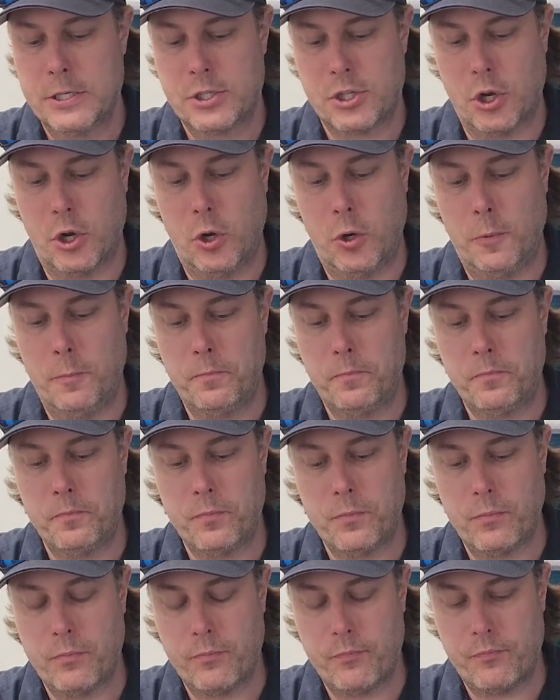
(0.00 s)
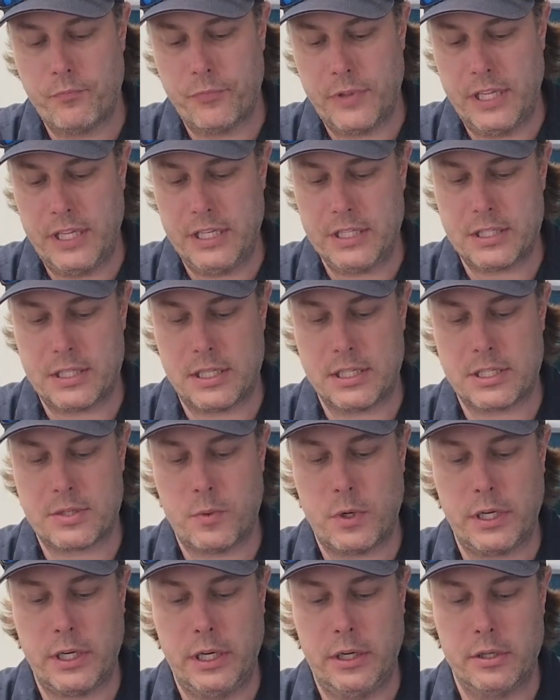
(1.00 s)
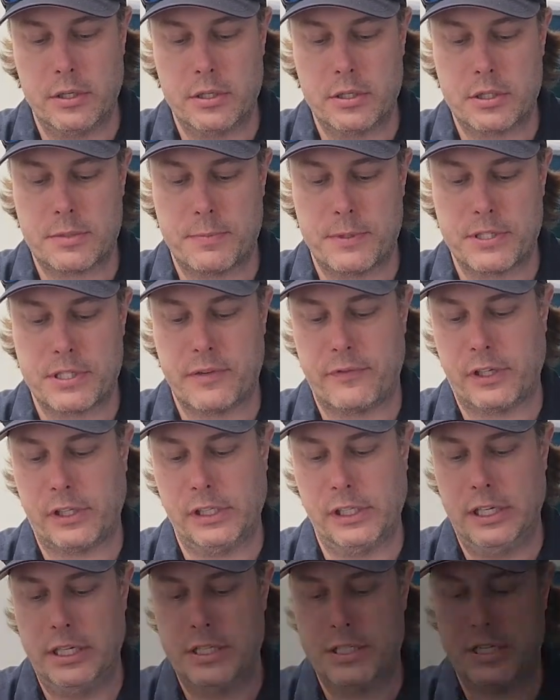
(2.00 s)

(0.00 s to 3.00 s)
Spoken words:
So this one here specifically